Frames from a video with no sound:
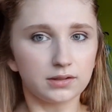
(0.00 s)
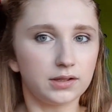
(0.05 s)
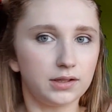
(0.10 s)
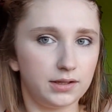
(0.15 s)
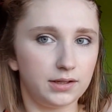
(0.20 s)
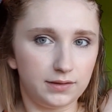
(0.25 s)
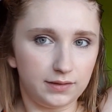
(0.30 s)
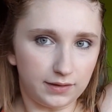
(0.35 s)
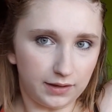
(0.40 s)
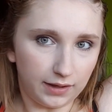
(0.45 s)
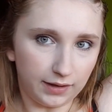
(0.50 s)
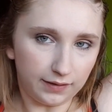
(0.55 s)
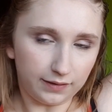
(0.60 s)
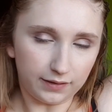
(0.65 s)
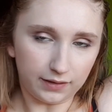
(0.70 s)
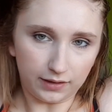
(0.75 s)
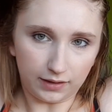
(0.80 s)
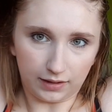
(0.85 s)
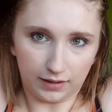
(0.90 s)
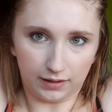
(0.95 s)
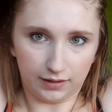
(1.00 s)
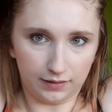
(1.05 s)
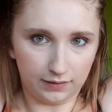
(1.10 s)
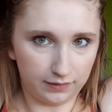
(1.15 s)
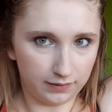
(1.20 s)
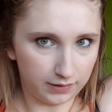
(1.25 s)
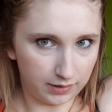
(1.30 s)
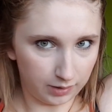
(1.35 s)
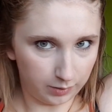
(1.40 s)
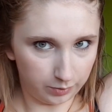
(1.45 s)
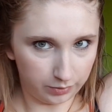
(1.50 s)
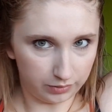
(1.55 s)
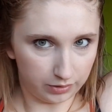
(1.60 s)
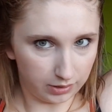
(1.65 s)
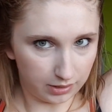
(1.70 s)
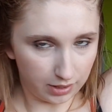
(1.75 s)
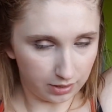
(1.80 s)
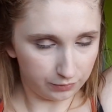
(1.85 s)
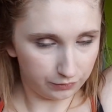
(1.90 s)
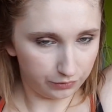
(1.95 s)
and then again I put
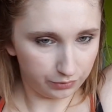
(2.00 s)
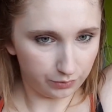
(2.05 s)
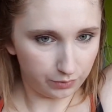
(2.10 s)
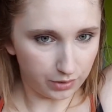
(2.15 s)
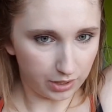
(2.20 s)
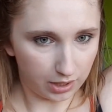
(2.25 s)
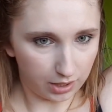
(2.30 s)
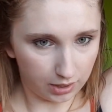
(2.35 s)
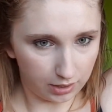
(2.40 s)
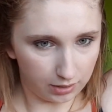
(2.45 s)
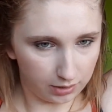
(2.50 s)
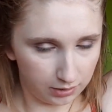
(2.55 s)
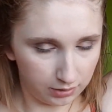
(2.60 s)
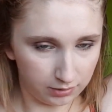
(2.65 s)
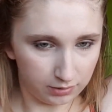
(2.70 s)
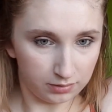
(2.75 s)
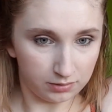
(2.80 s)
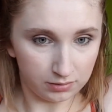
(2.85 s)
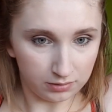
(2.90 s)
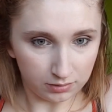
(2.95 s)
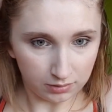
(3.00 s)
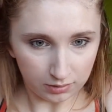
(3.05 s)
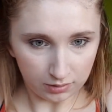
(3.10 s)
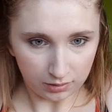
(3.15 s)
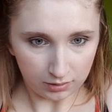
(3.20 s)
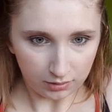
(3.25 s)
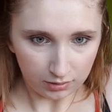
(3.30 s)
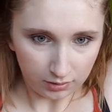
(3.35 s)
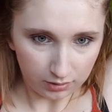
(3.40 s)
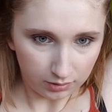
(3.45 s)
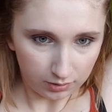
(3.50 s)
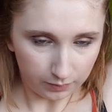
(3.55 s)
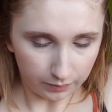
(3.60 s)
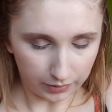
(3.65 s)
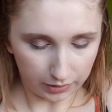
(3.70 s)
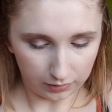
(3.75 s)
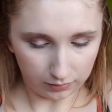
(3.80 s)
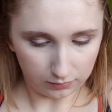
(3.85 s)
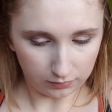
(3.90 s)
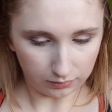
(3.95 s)
it out of the way
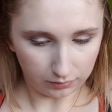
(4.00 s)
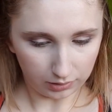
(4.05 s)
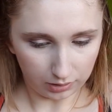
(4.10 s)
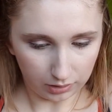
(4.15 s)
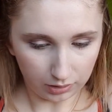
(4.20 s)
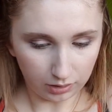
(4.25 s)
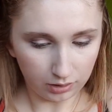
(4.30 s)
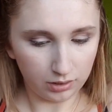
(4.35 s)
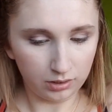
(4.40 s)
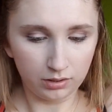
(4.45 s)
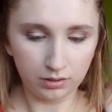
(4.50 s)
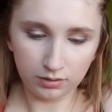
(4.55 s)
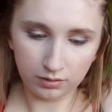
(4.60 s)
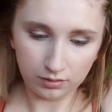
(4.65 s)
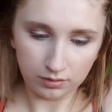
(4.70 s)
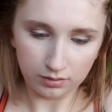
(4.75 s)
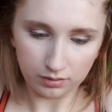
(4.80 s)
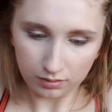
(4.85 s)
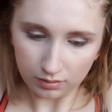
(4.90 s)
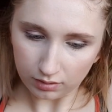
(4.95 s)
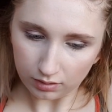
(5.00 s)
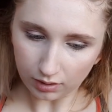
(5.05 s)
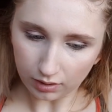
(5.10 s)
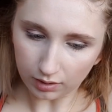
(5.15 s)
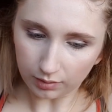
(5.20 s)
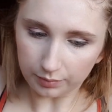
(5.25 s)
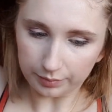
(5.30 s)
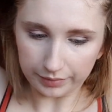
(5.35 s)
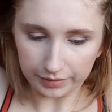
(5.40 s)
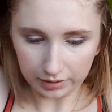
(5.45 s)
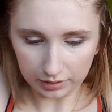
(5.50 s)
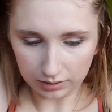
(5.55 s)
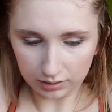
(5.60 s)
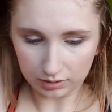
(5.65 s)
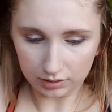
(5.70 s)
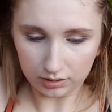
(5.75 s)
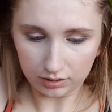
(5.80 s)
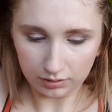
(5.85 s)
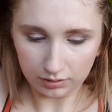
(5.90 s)
by doing a bun.